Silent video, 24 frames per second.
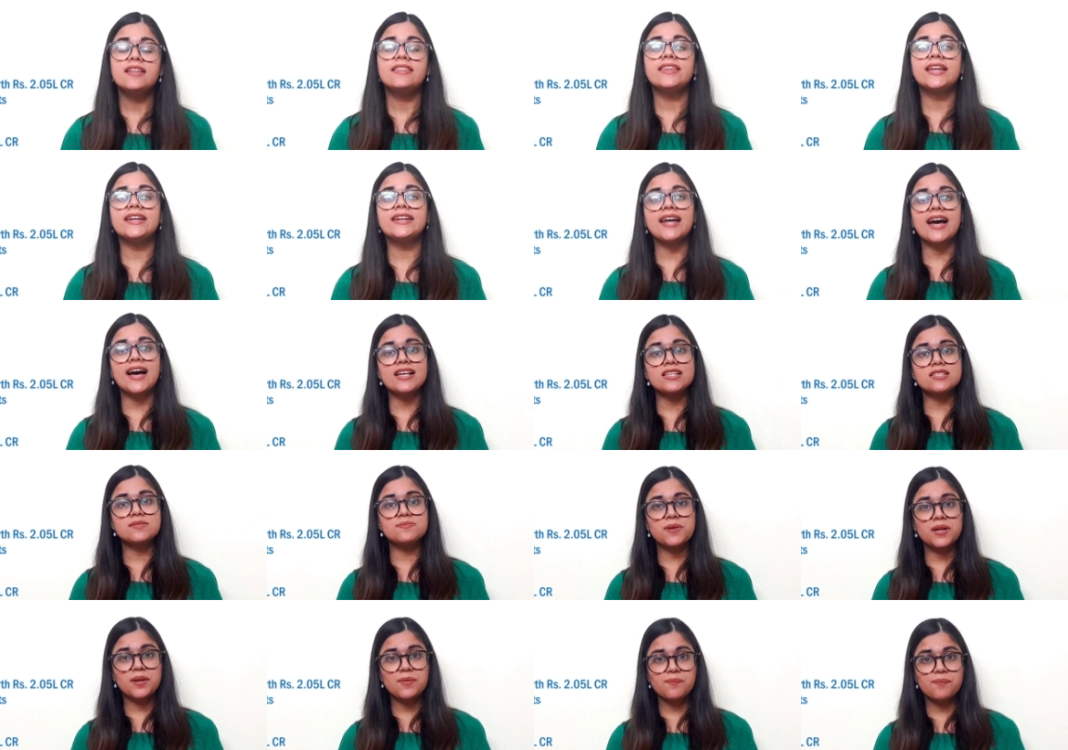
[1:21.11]
that
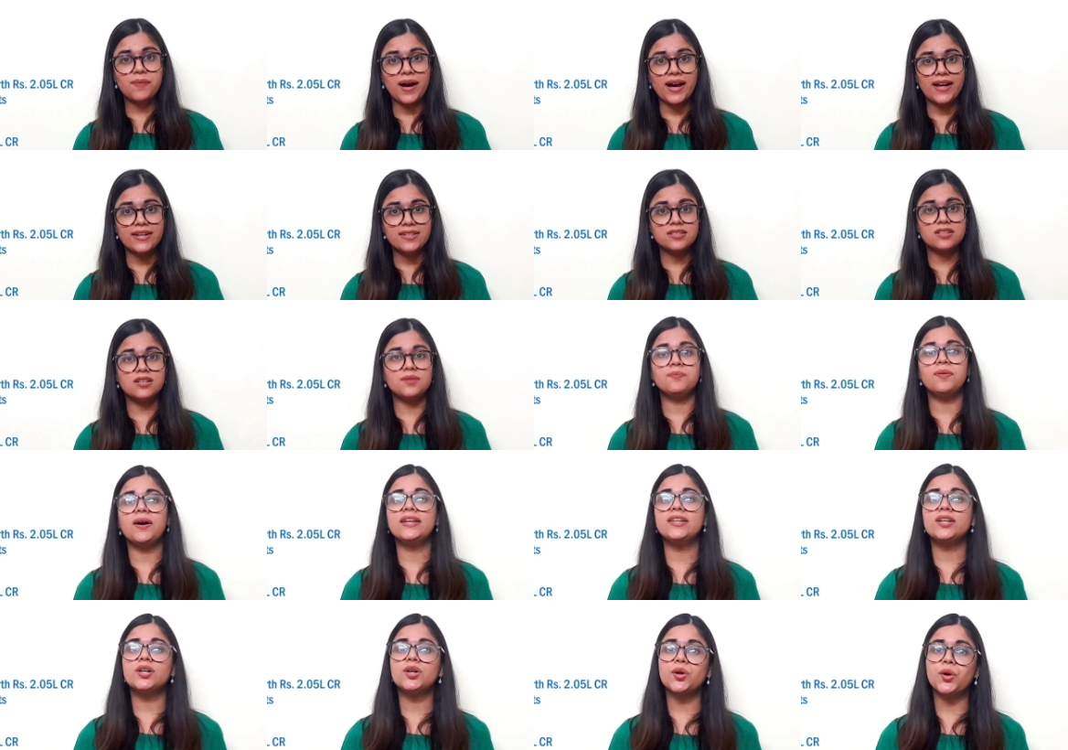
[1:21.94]
has been battered
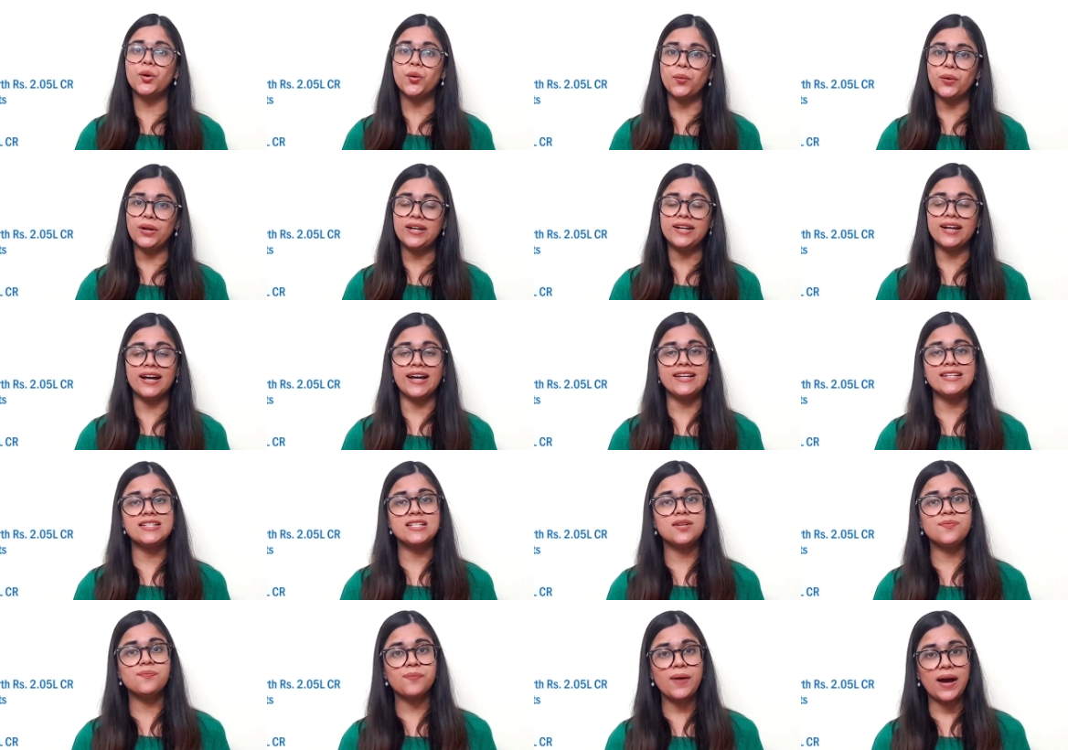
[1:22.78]
by the
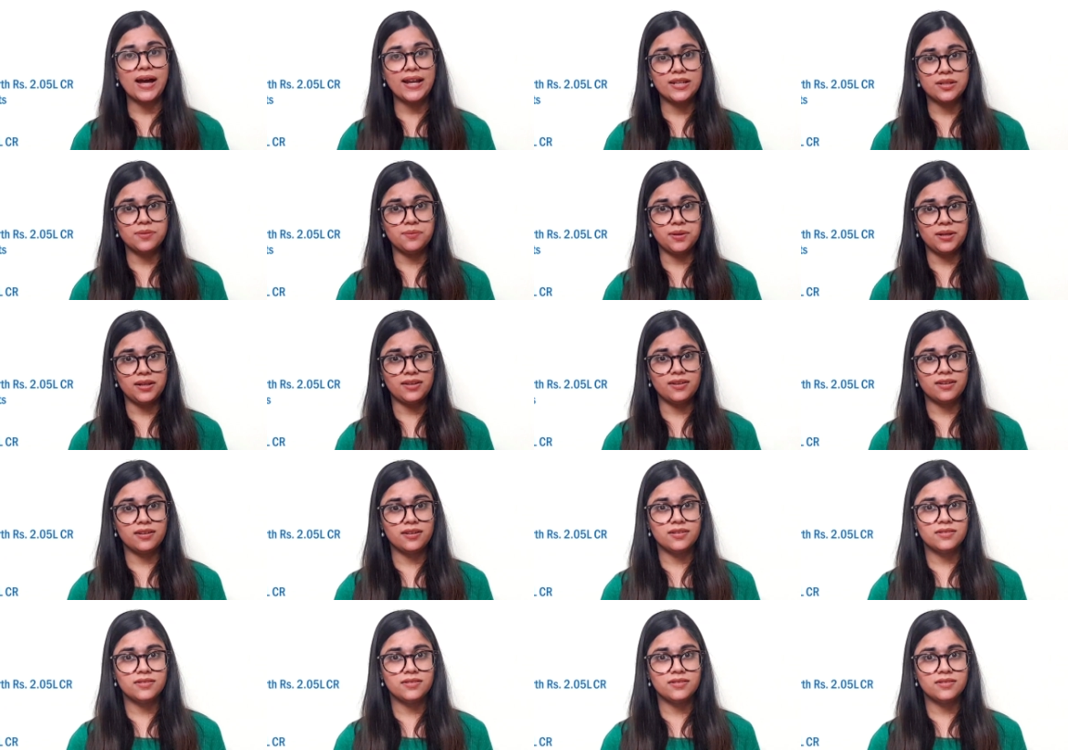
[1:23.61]
COVID-19 pandemic.